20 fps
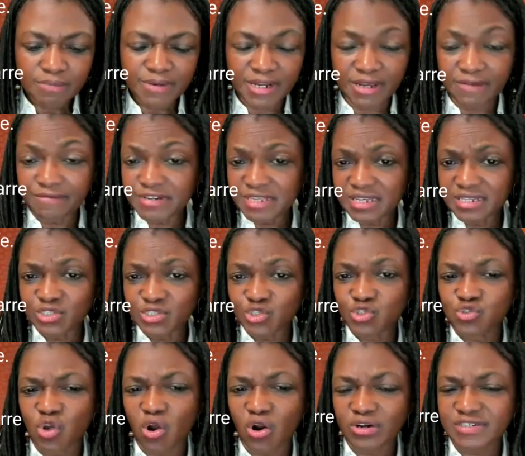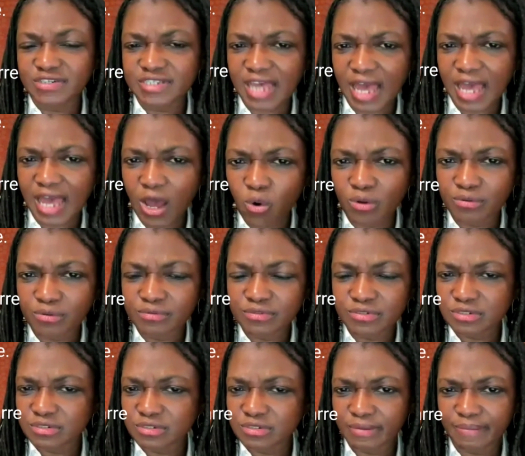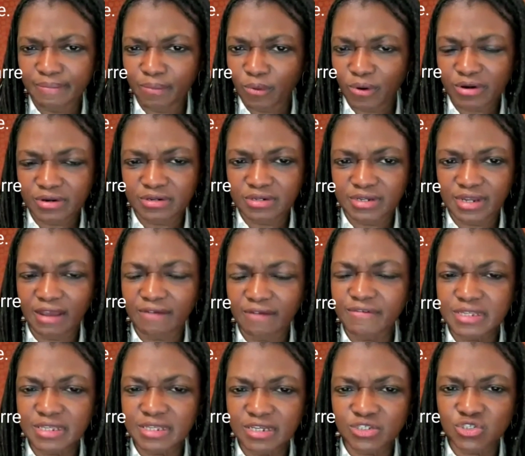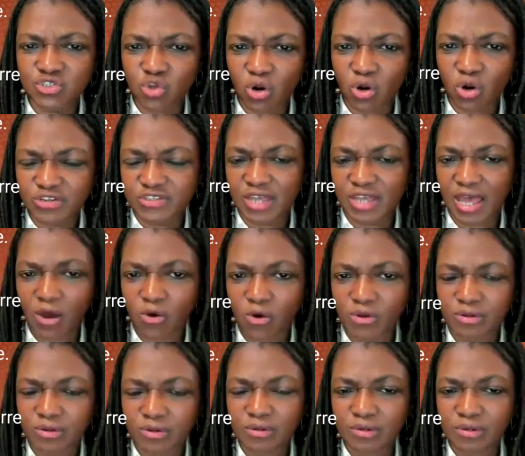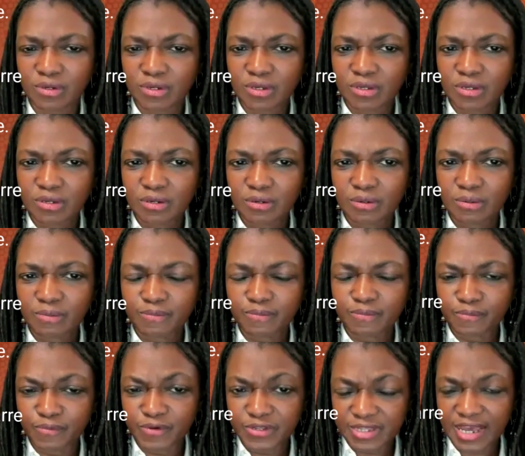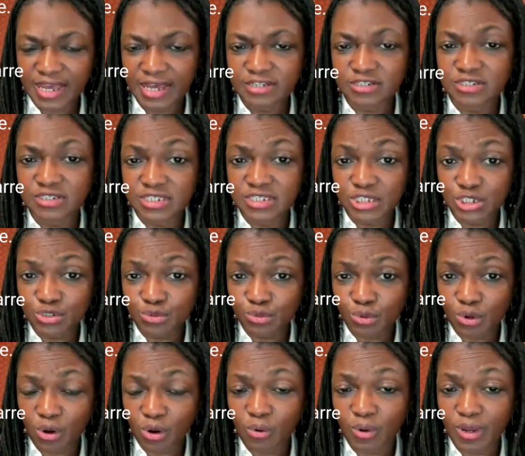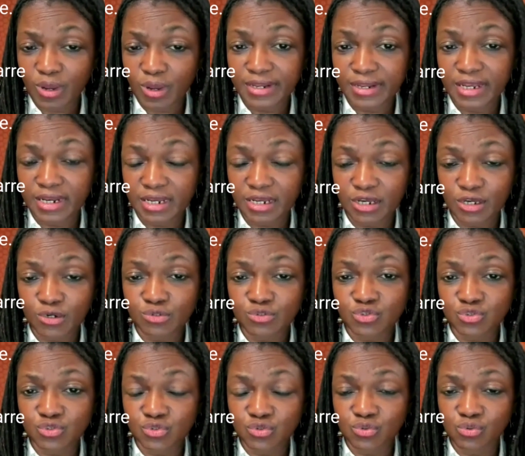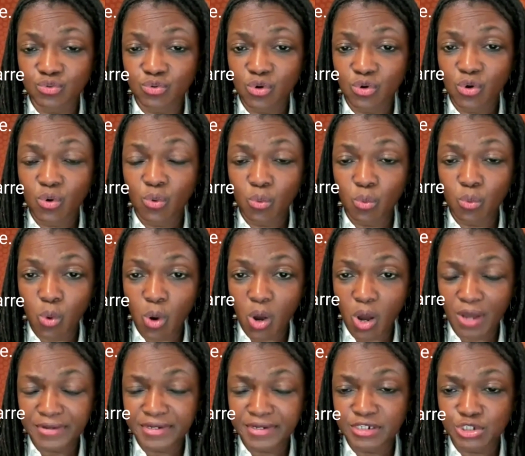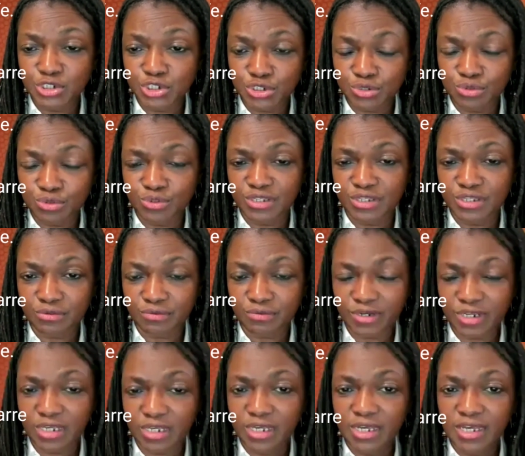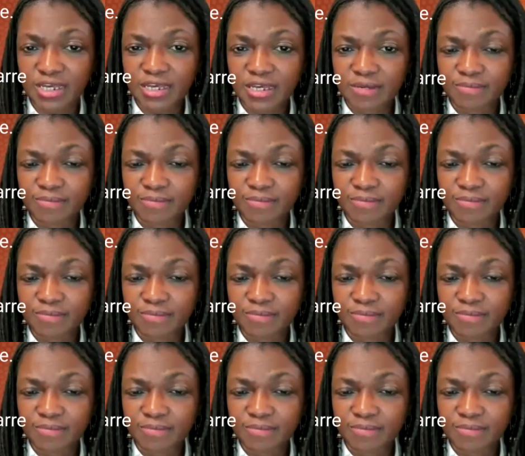But everything starts out, this is important, everything starts out with that 0, and then it goes to 1 and 2 and 3.